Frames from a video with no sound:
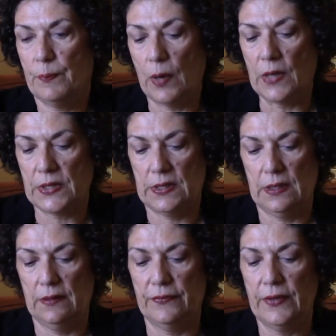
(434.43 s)

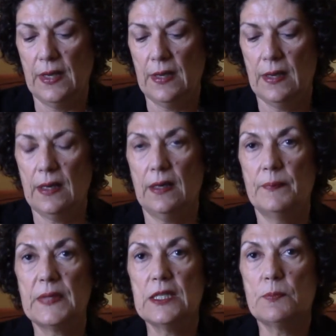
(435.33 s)
positive.
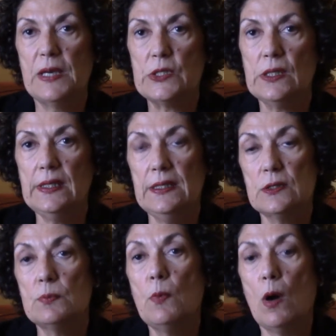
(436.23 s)
Especially
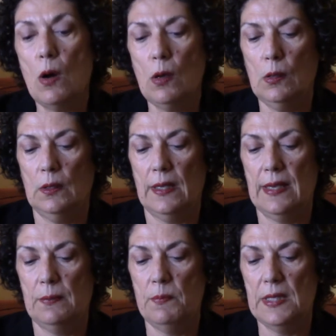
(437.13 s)
small
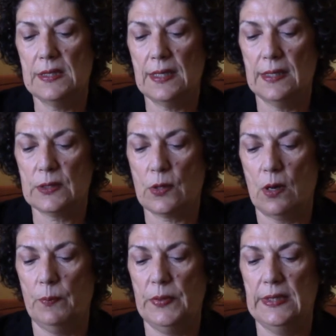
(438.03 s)
and mid-sized
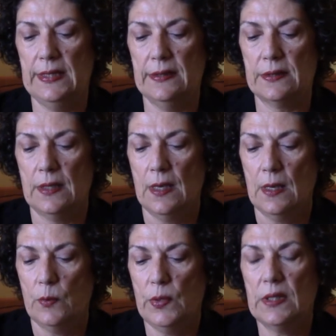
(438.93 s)
companies
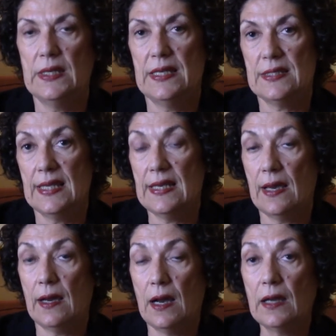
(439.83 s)
with less than
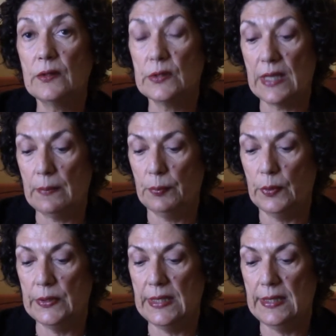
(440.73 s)
100
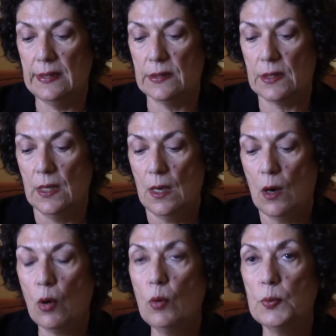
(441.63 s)
employees
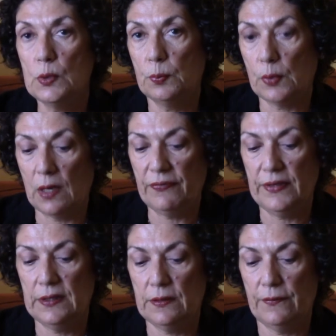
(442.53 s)
hope to
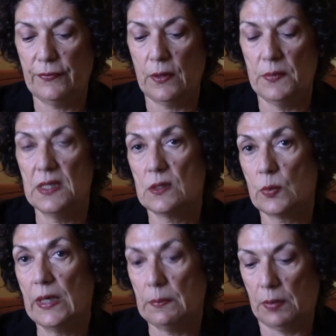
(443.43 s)
profit from this
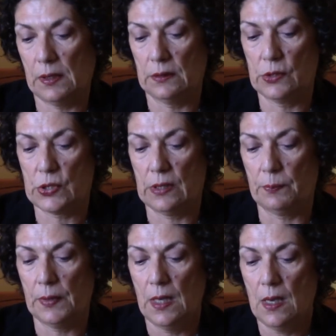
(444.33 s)
trade
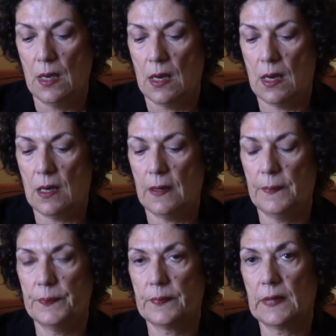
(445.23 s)
partnership,
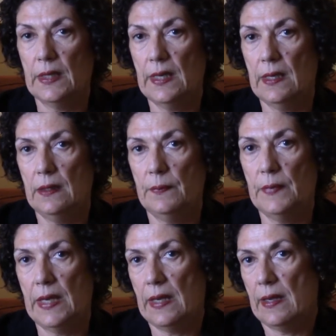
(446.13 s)

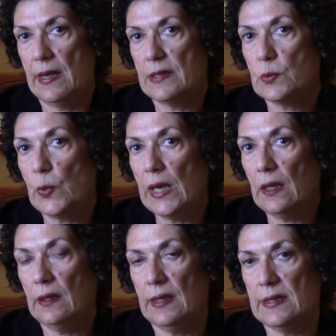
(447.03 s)
as
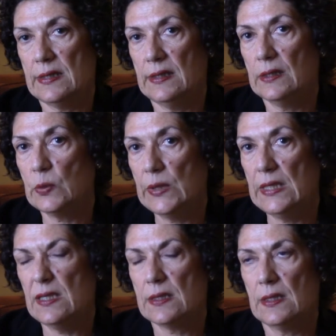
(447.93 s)
well as an
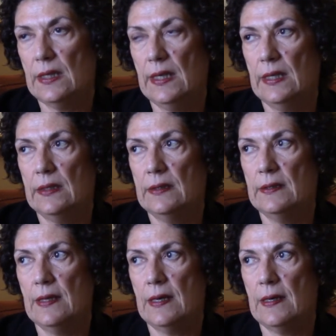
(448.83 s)
increase
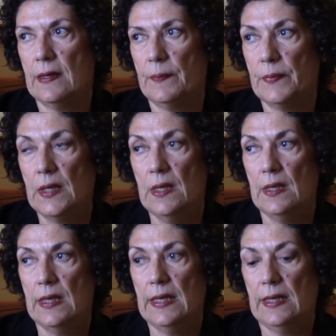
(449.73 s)

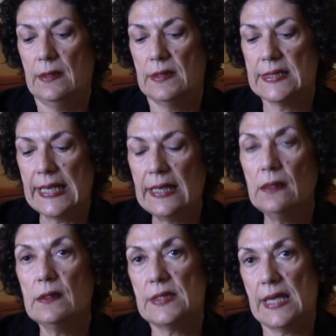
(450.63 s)
in
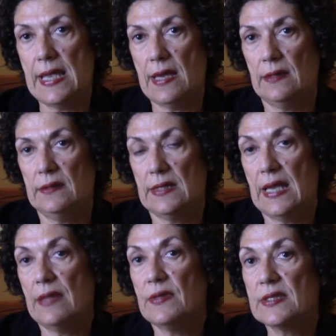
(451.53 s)
sales and
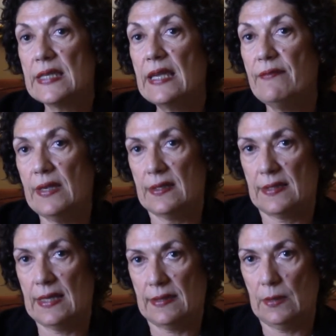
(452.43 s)
the
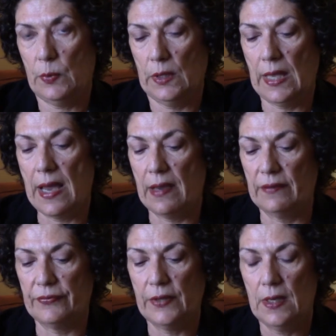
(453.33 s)
savings that they will
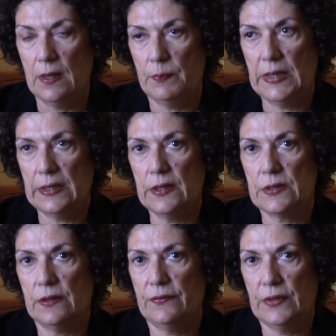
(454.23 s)
have
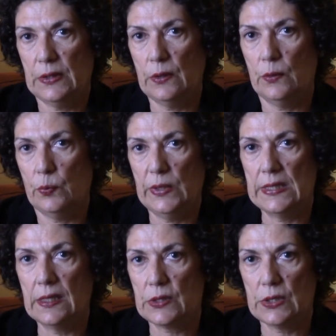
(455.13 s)
because of,
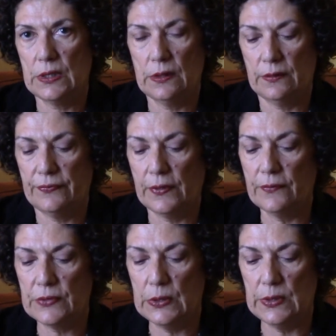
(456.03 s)
reduction
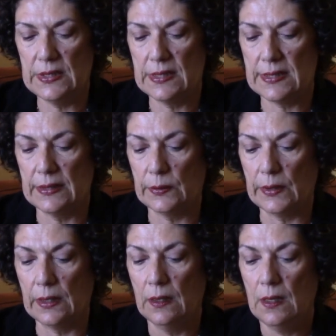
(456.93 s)
of duties,
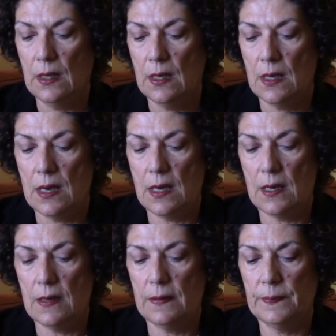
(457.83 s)
etc.
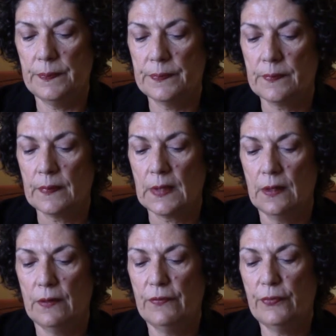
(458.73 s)

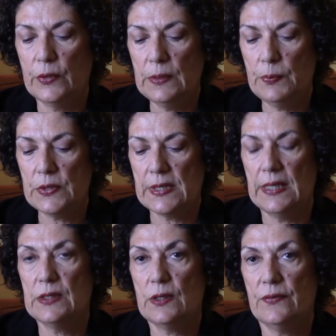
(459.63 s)

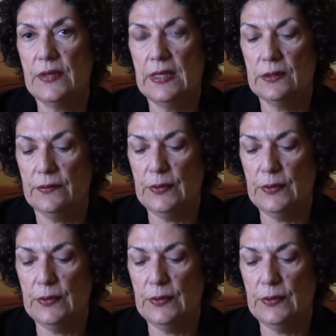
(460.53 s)
40% of the